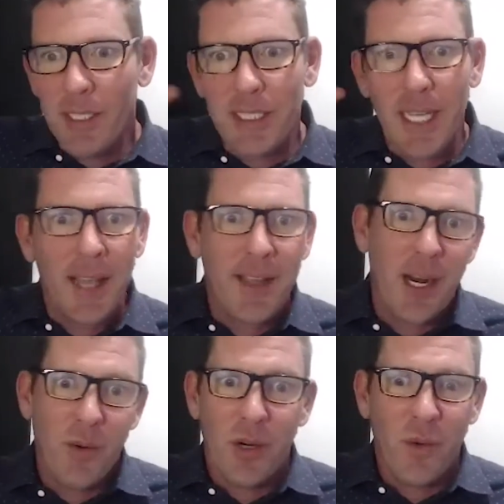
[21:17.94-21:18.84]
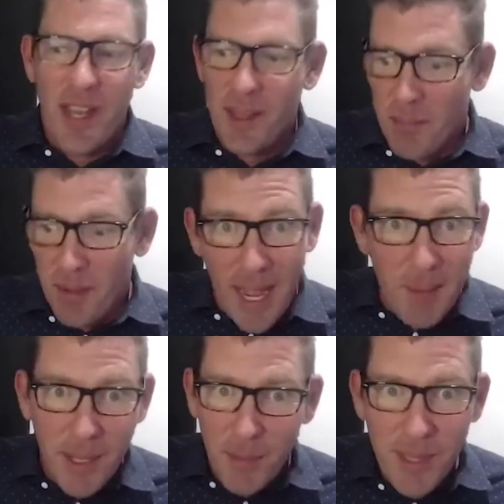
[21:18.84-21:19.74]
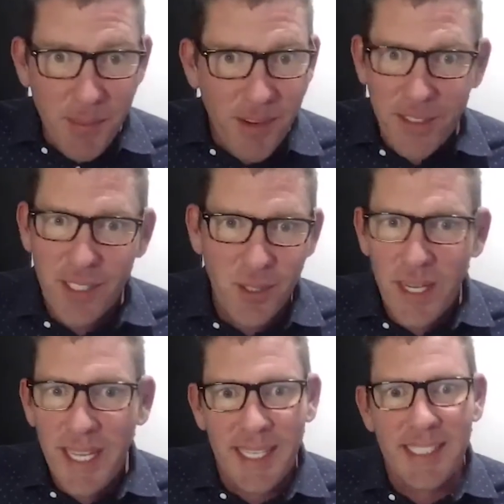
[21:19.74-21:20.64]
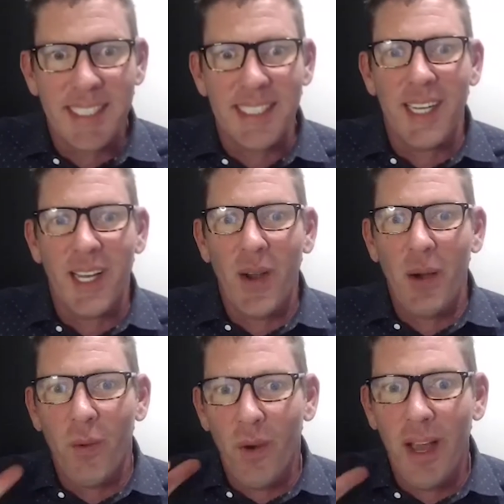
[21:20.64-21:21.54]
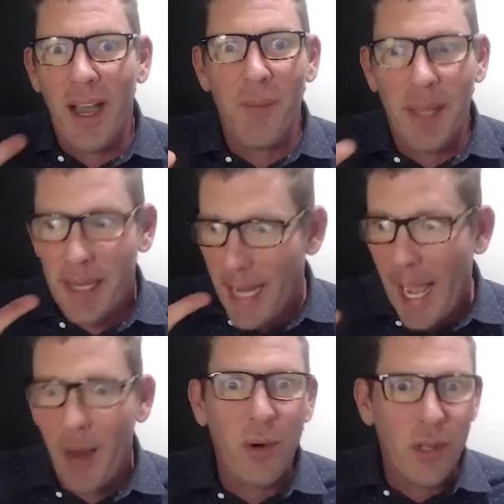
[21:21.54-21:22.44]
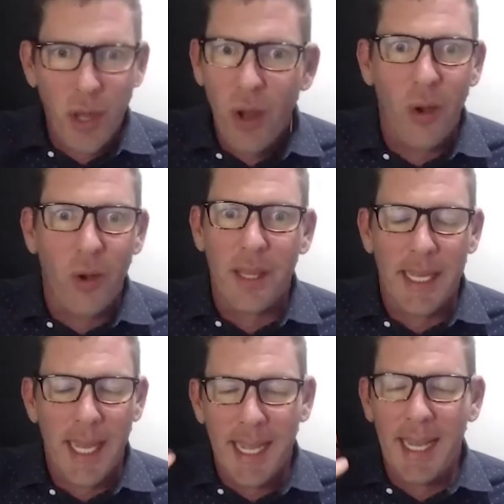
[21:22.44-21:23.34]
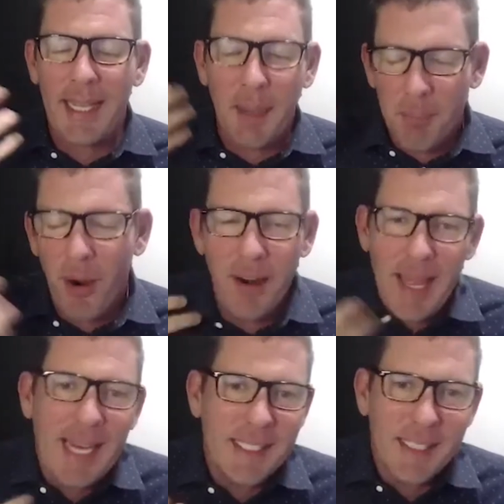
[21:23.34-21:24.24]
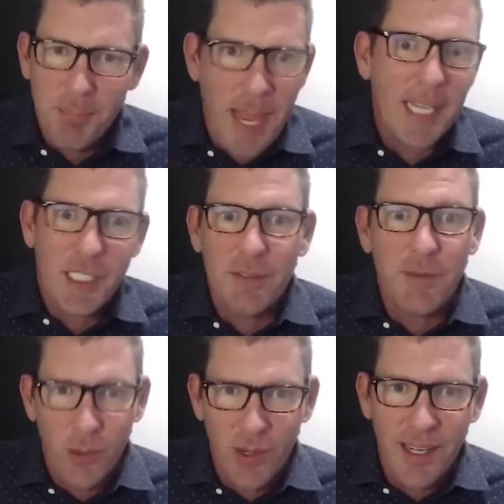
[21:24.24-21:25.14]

guy that I work with, but I meet with him every 2 weeks. An hour long. Like I part of that is a passion for it.